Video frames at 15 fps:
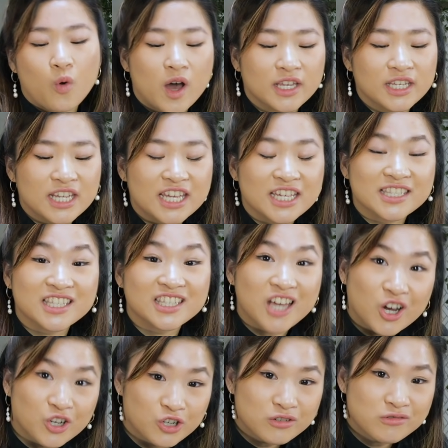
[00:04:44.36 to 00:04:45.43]
one is
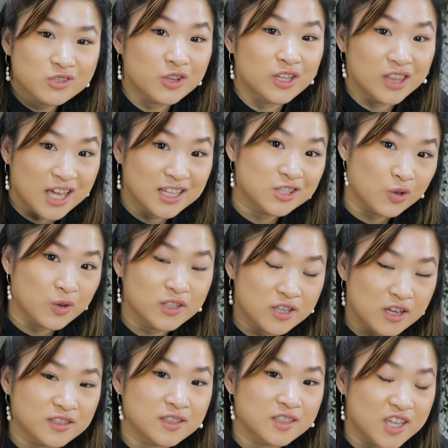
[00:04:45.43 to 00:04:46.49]
younger, so the light soya
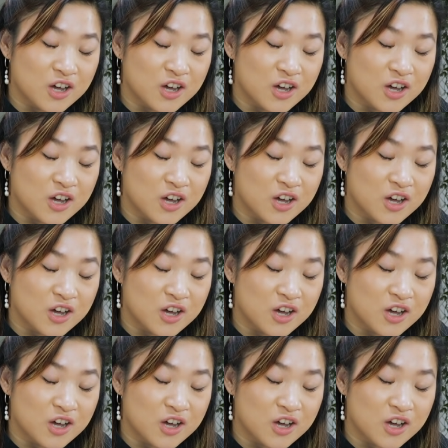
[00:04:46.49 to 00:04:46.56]
sauce is